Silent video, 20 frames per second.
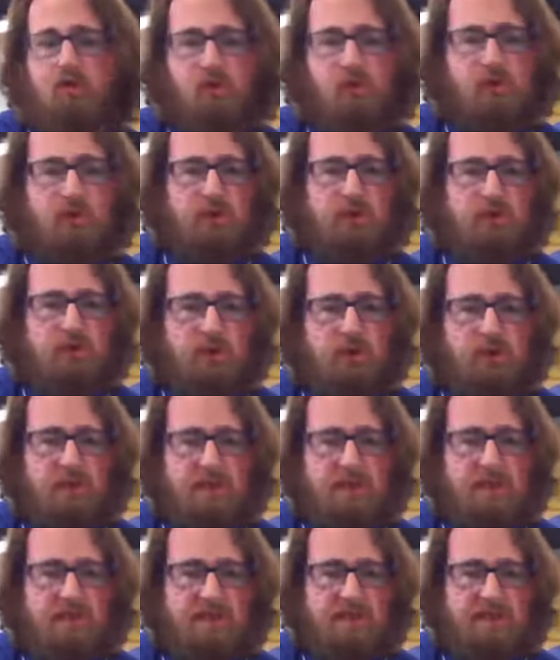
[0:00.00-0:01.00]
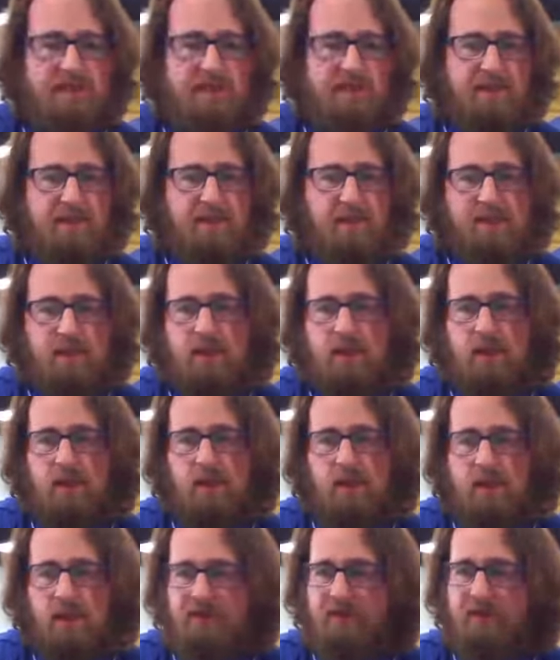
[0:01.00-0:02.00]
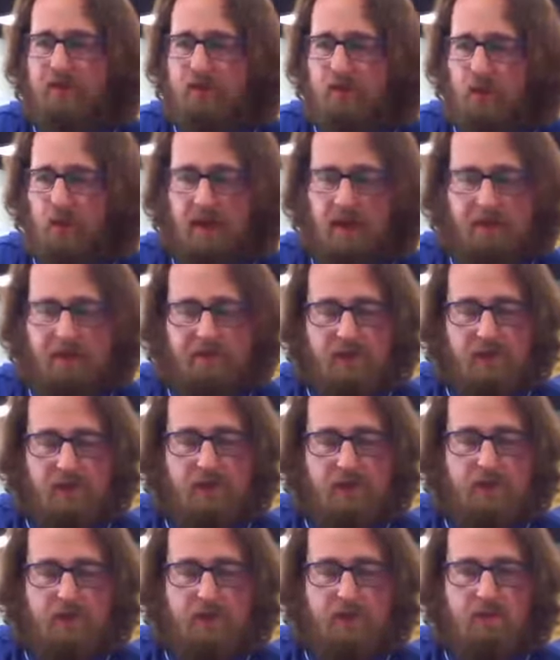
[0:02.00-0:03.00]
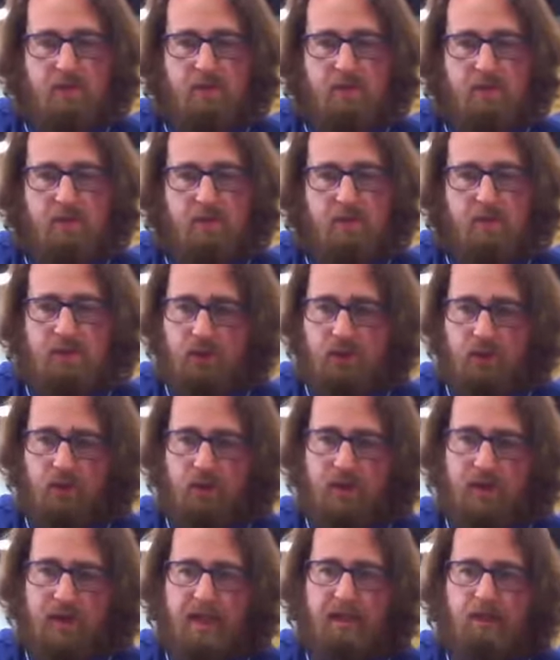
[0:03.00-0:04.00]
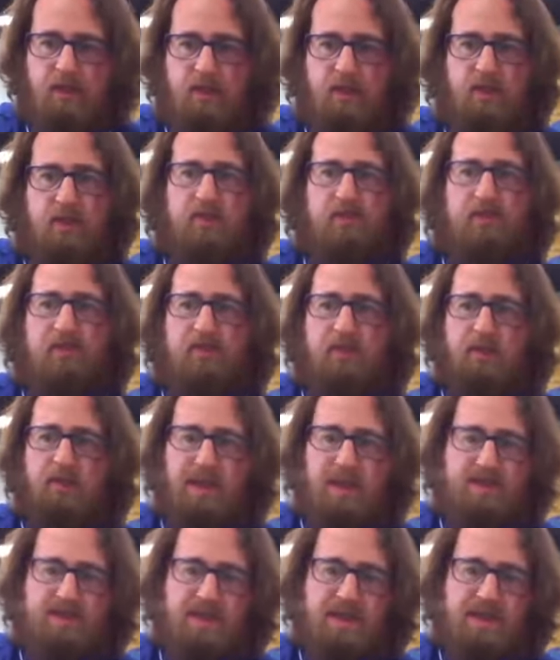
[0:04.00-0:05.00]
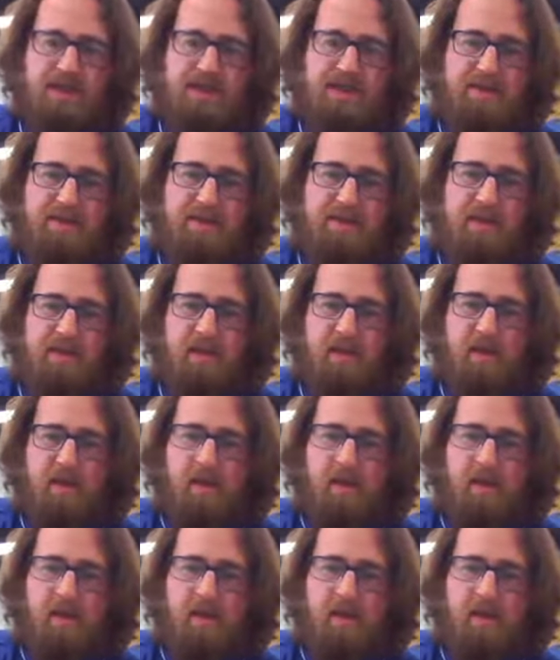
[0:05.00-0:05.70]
form when you're exercising. So if you are having shoulder pain when you're performing exercises,